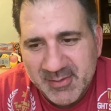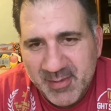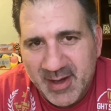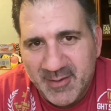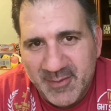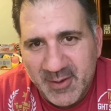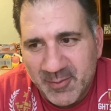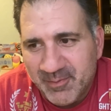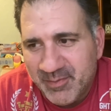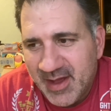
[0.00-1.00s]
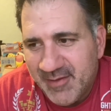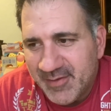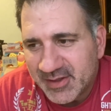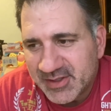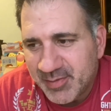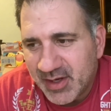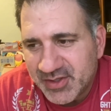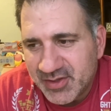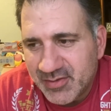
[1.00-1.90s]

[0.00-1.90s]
many of you have expressed